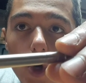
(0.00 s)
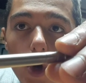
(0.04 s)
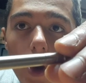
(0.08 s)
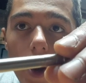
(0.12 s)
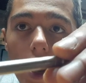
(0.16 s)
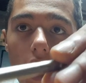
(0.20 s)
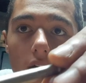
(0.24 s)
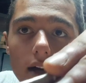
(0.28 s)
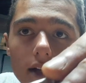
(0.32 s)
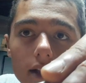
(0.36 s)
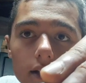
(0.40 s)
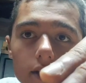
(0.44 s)

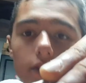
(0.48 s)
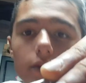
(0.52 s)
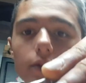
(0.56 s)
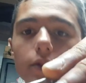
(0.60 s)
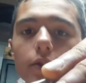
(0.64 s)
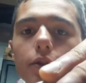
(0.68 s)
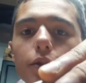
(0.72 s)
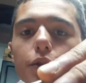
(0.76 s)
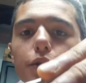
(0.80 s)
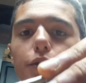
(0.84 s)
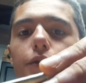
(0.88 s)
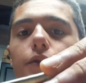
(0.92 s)
not glue
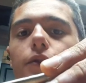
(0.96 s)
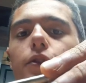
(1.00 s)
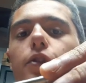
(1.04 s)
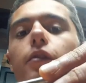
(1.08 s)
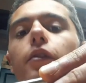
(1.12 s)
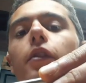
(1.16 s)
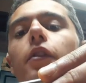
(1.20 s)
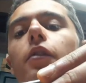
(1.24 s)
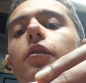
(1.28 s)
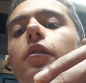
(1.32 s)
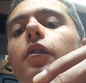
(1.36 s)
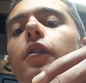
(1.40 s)
grooves.
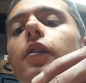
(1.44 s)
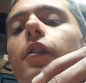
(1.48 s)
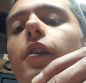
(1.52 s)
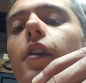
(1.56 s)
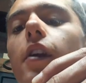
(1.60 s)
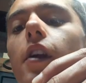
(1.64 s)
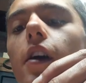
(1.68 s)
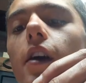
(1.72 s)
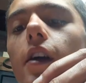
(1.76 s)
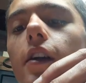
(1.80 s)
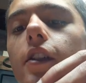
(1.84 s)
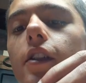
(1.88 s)
Those are
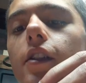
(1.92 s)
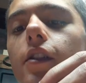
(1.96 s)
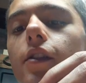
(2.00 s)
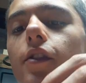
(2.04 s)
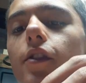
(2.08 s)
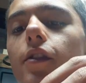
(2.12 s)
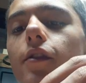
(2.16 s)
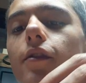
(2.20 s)
notches